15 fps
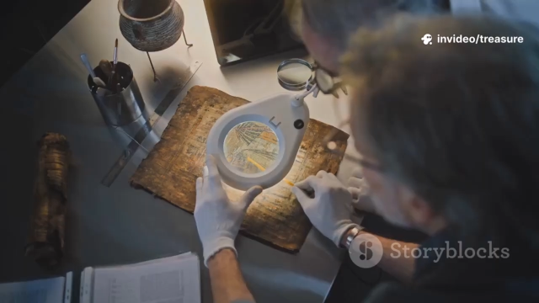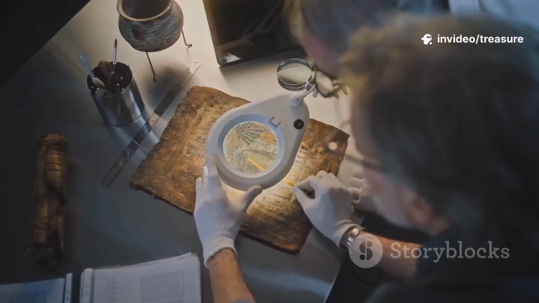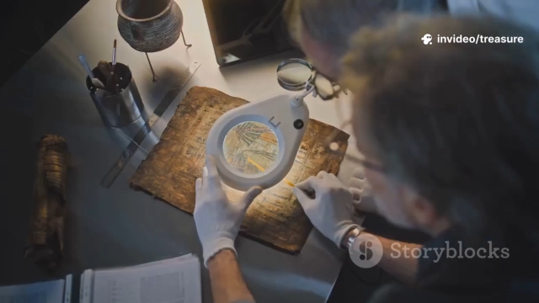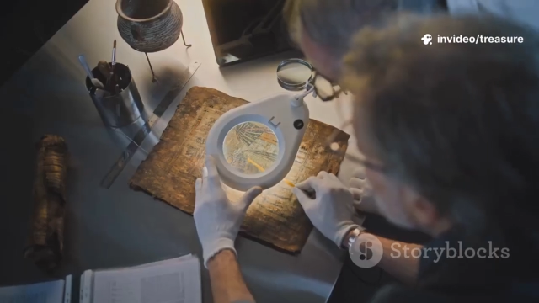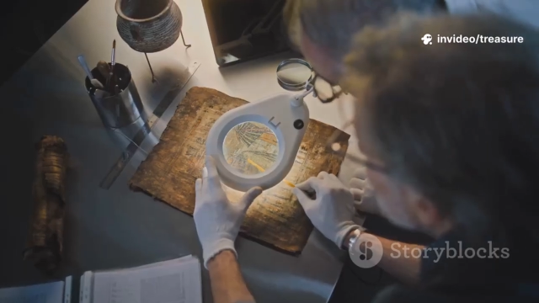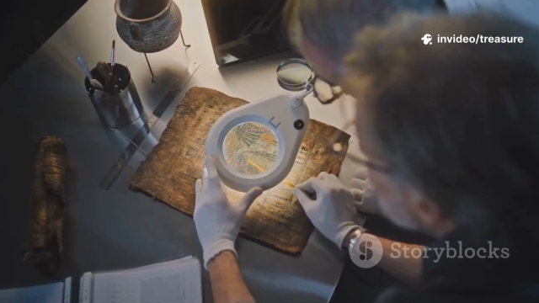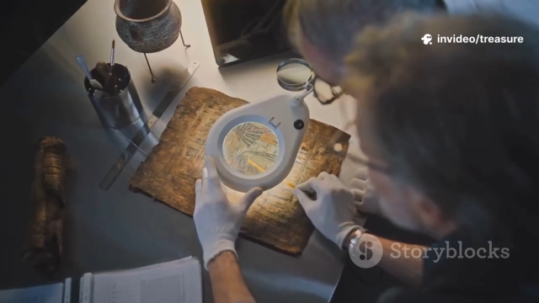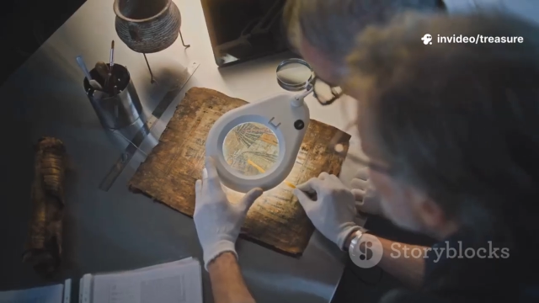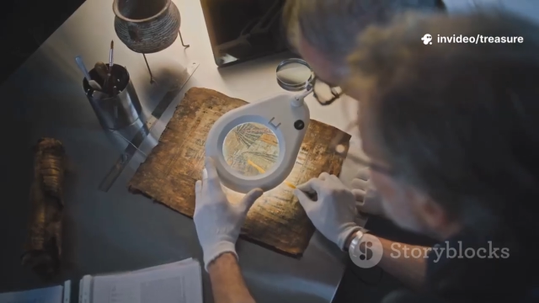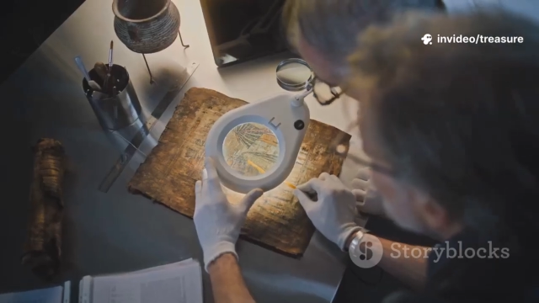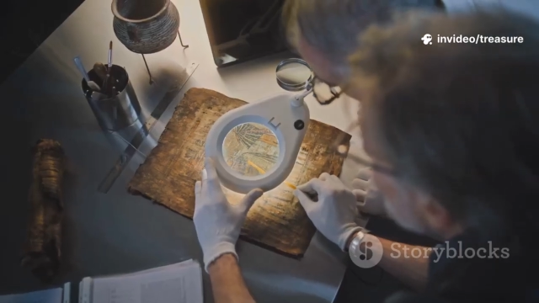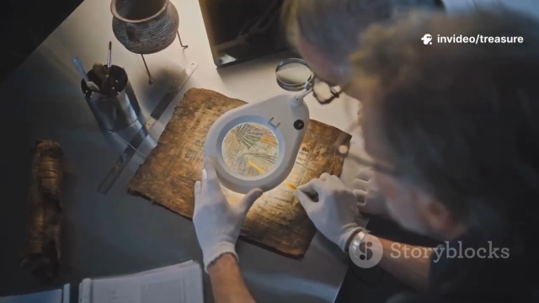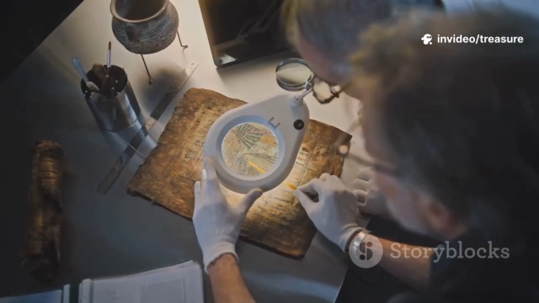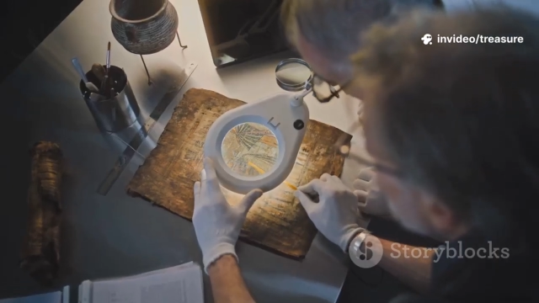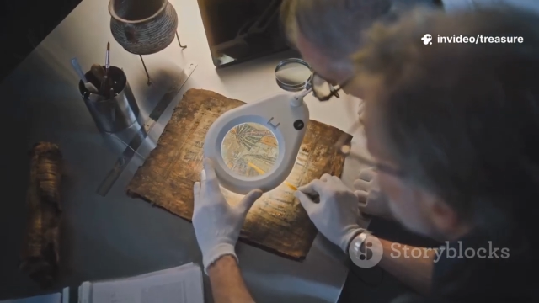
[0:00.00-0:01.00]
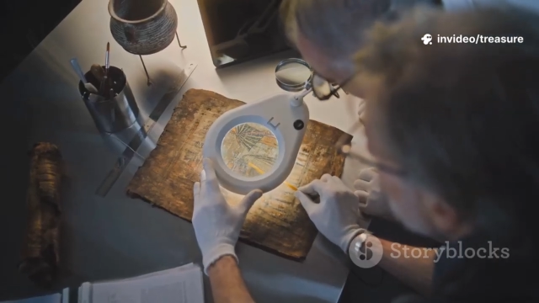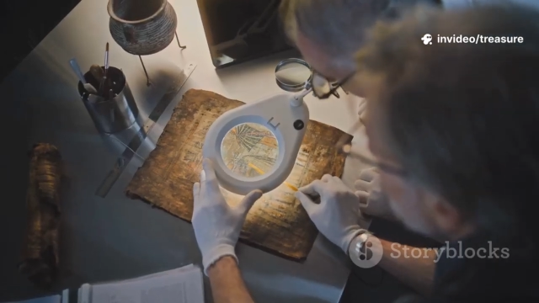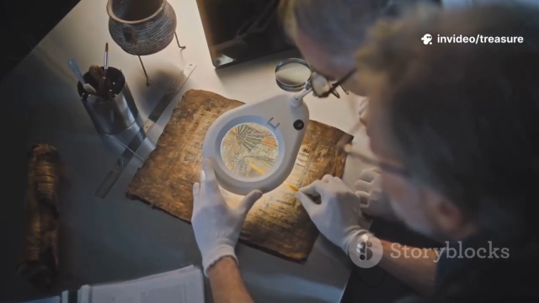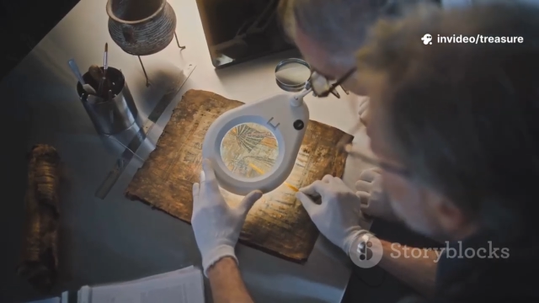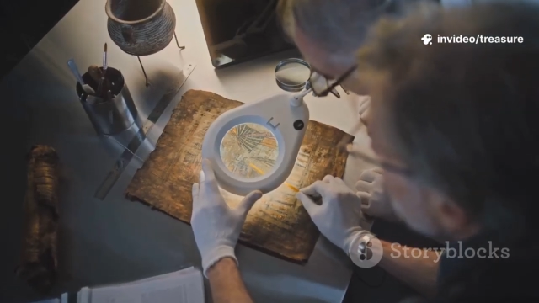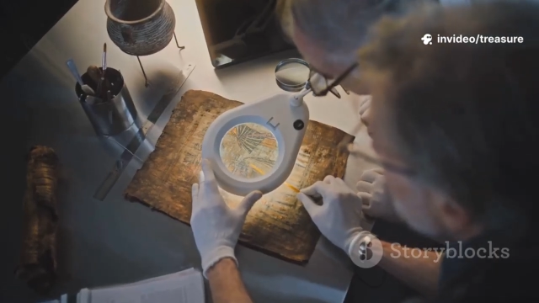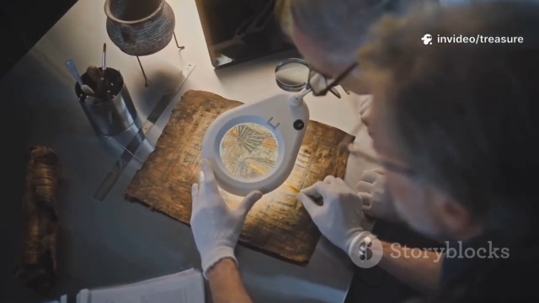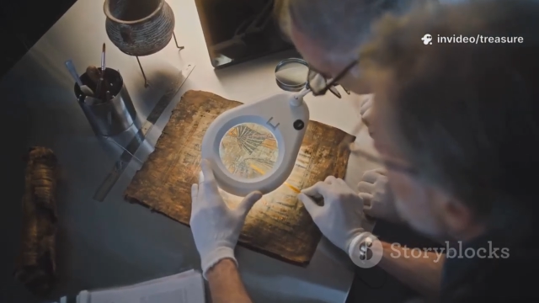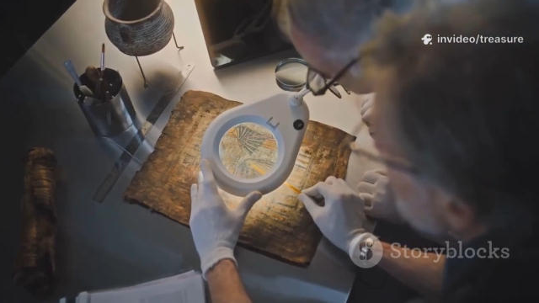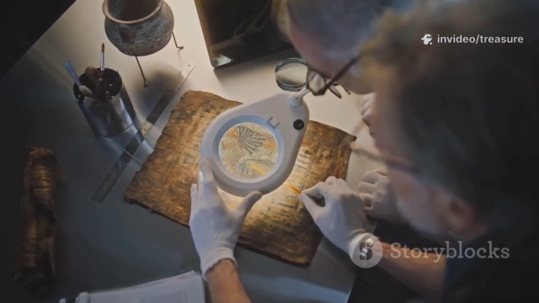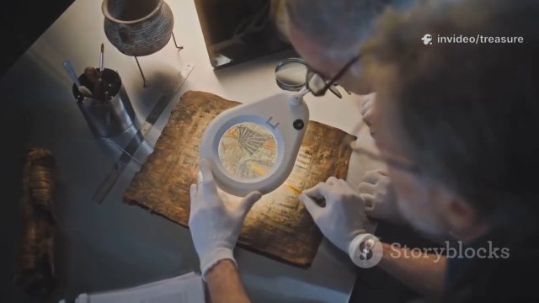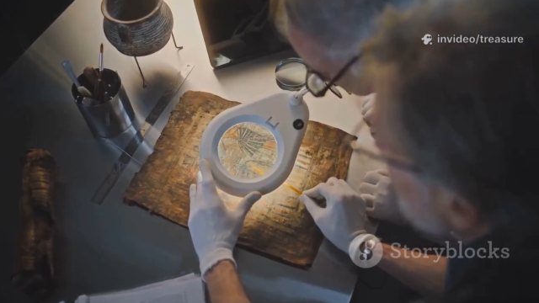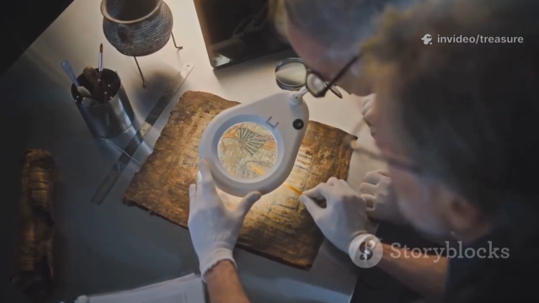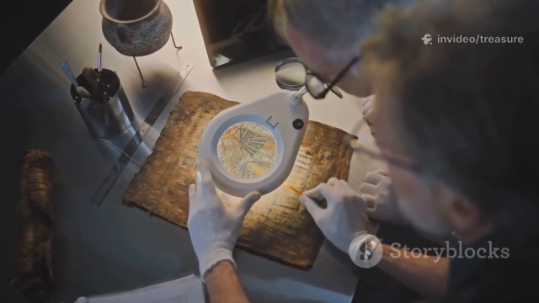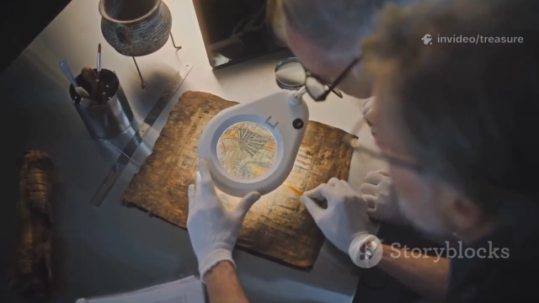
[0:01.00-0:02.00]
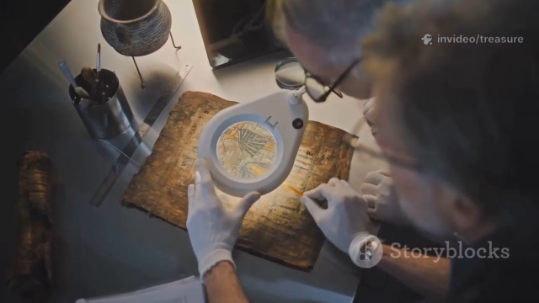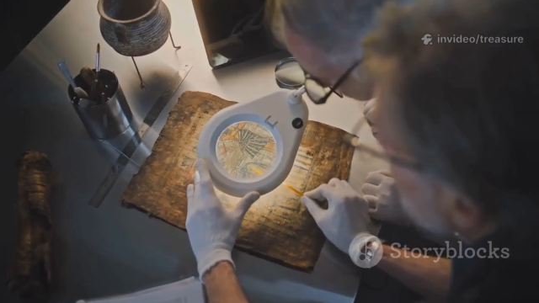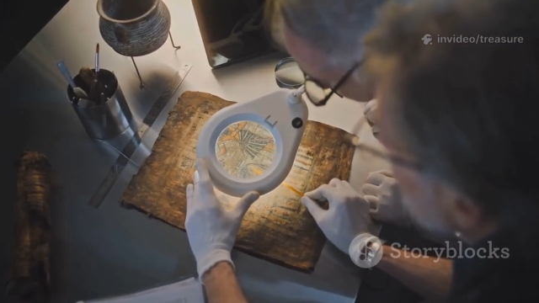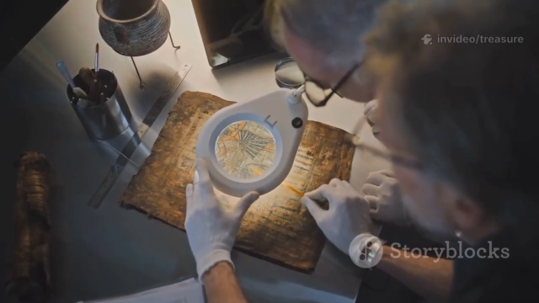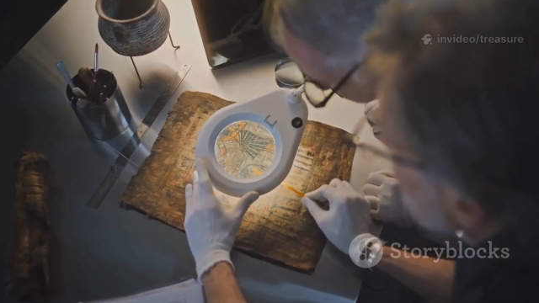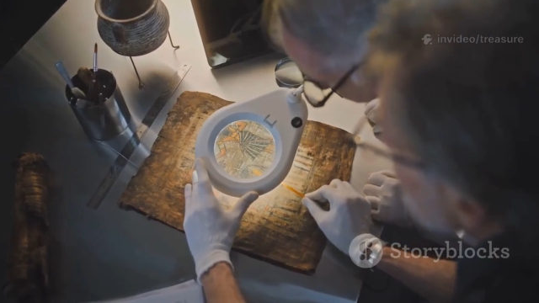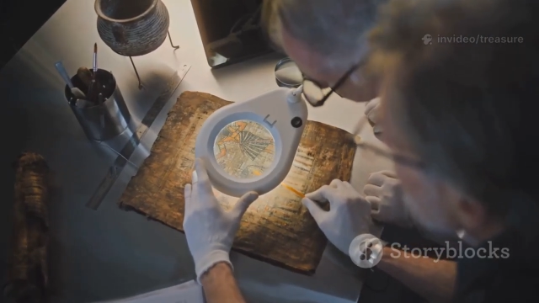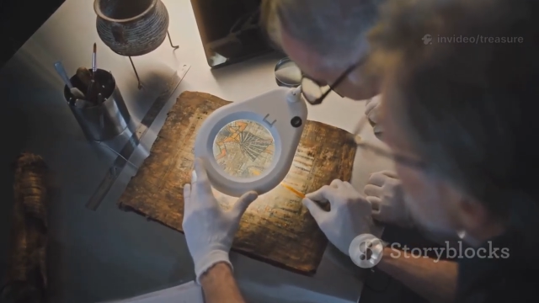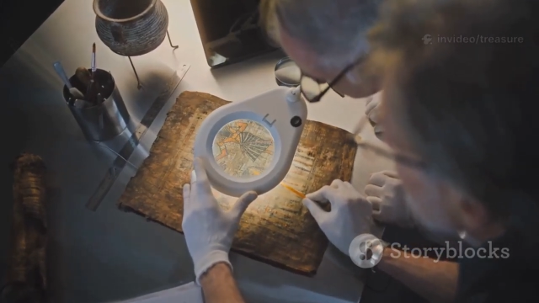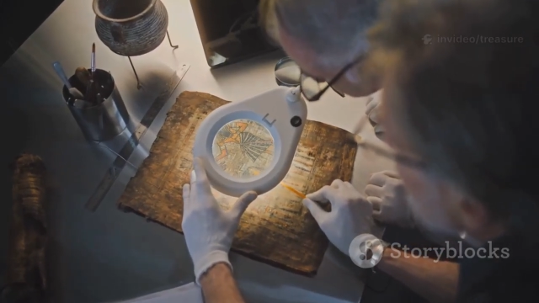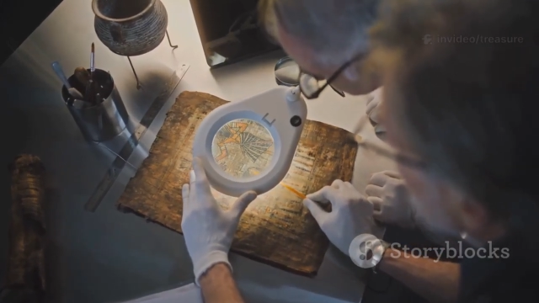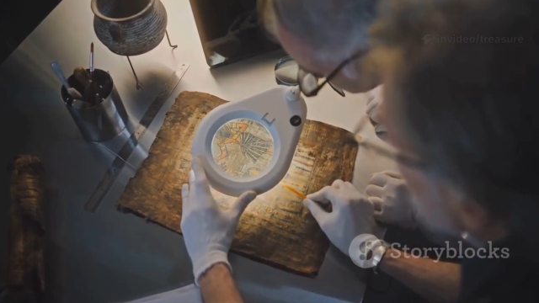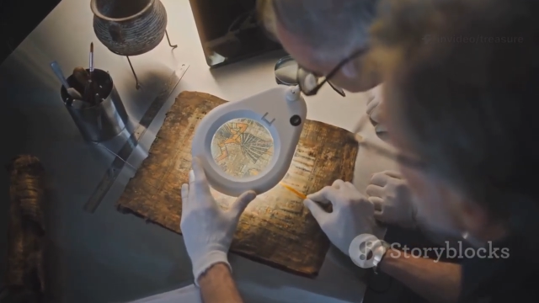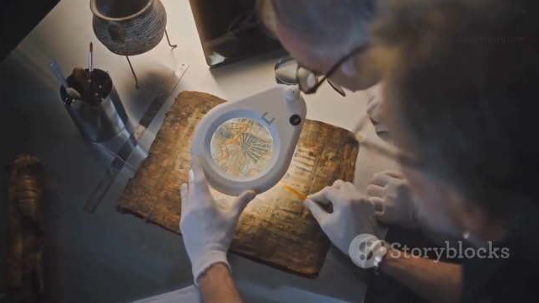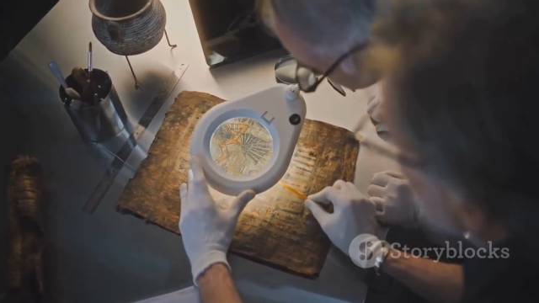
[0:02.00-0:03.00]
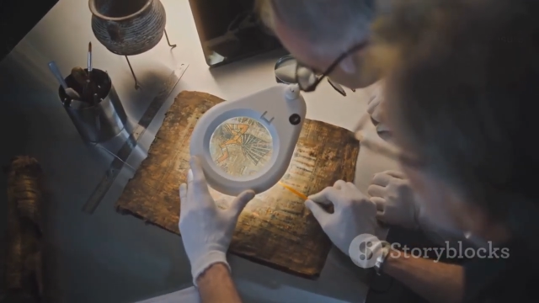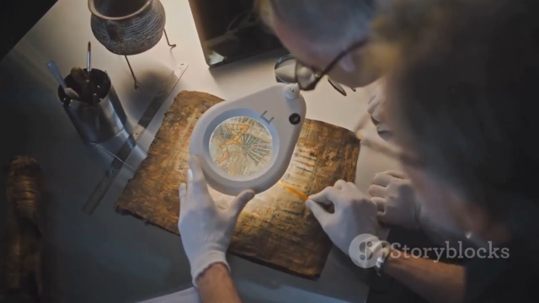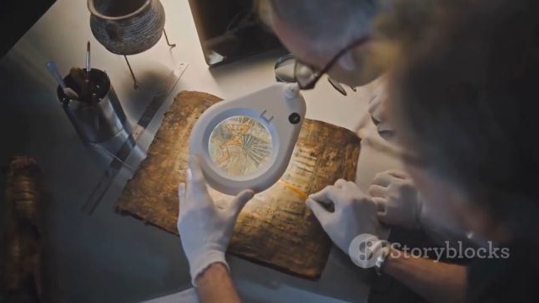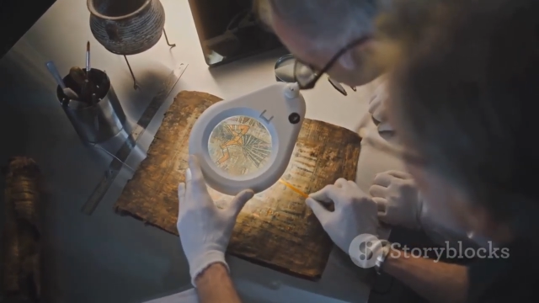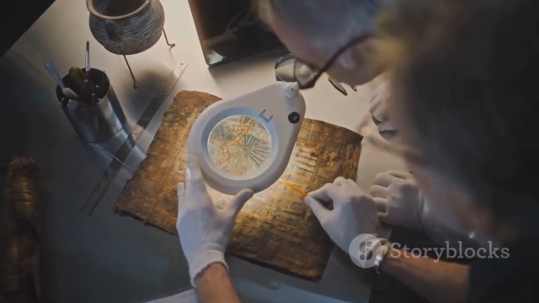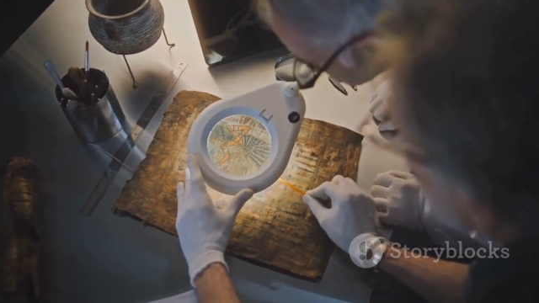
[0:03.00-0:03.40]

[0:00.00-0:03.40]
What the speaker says: (no speaker visible)